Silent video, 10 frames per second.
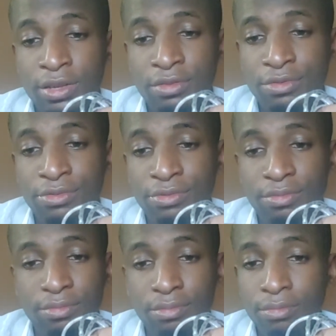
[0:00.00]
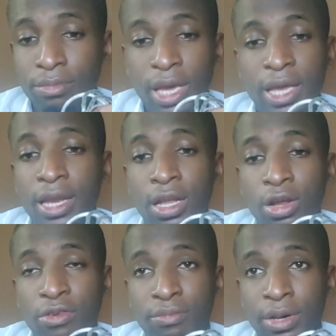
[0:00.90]
They've made a
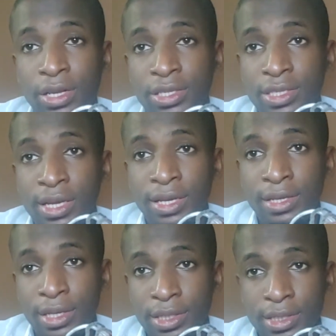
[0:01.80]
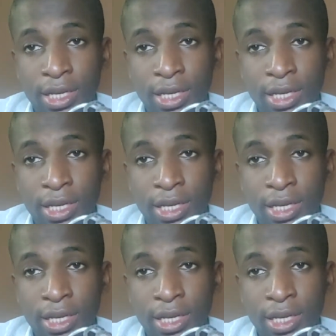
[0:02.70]
lot of money selling this.